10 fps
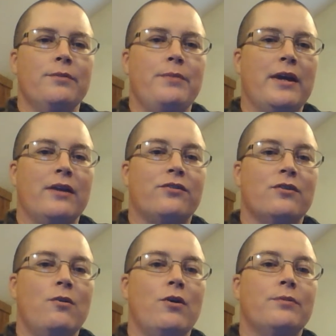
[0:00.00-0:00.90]
being
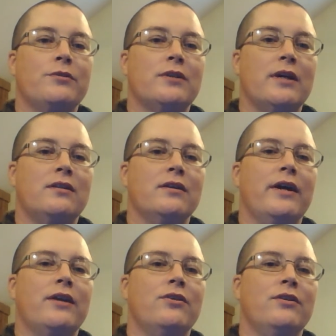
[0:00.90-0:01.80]
so upset that
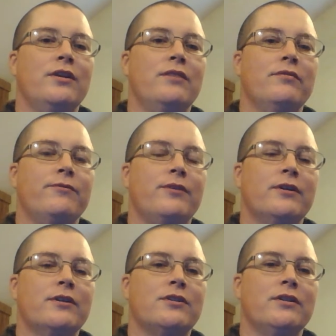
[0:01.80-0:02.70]
I couldn't even
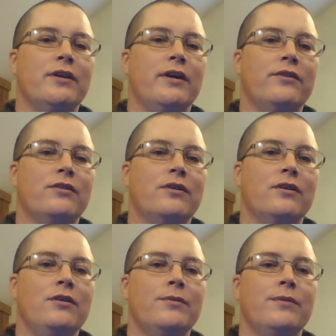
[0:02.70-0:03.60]
function as a
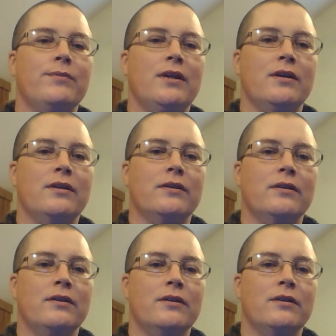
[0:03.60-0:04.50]
human being.
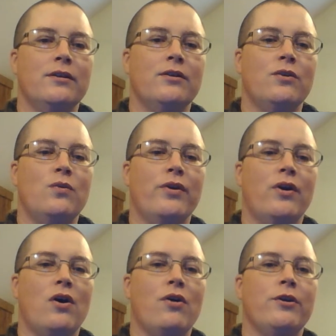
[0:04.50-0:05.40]
You know, we're
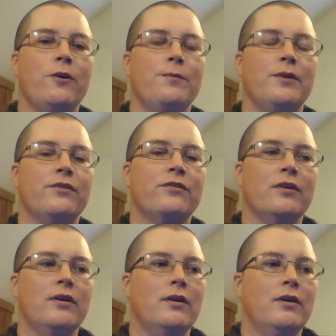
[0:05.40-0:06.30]
all humans
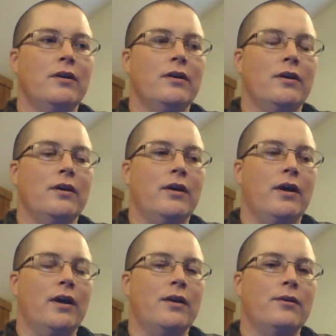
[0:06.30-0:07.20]

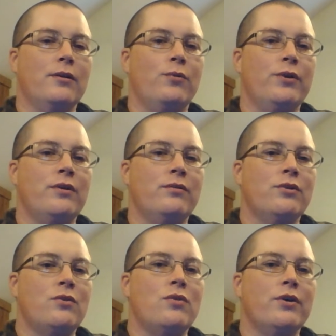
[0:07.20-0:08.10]
and we don't
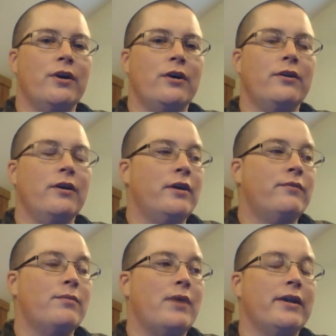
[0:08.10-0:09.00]
know what
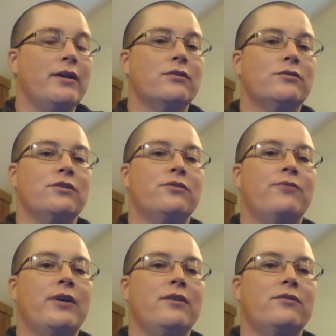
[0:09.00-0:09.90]
everybody else is
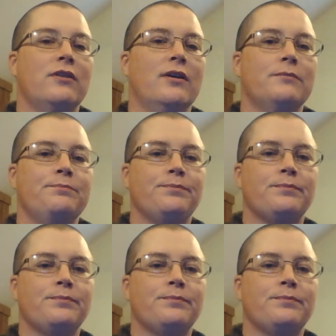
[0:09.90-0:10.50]
facing